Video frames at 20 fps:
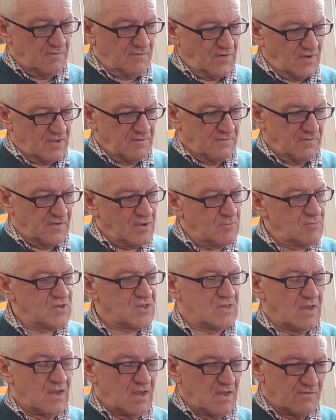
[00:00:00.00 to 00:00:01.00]
If I
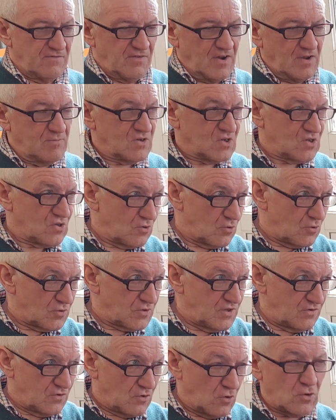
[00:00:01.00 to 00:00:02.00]
was
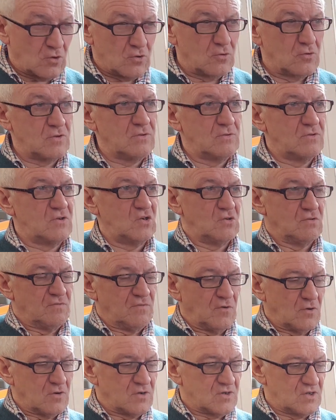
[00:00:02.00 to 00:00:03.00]
told you've got to go and shoot
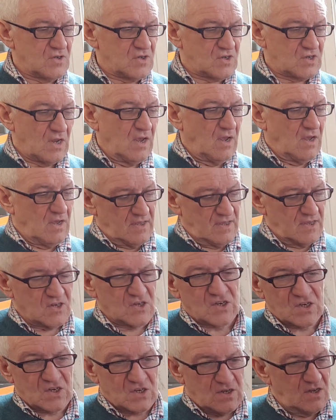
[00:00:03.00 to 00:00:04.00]
foxes,
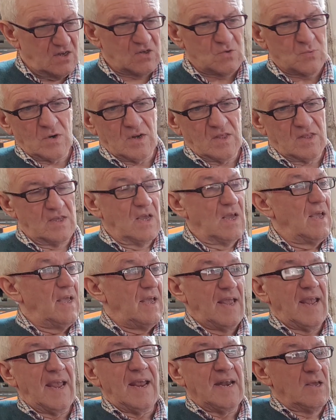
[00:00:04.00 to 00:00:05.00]
here's
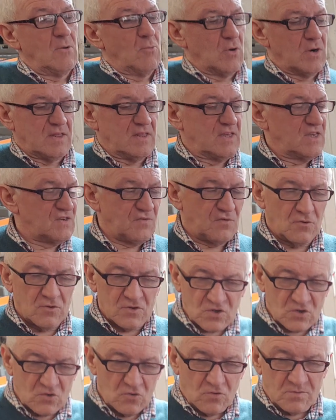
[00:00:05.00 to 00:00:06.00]
any one of these four
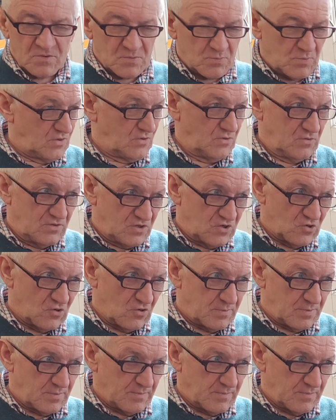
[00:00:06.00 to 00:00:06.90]
scopes would do the job.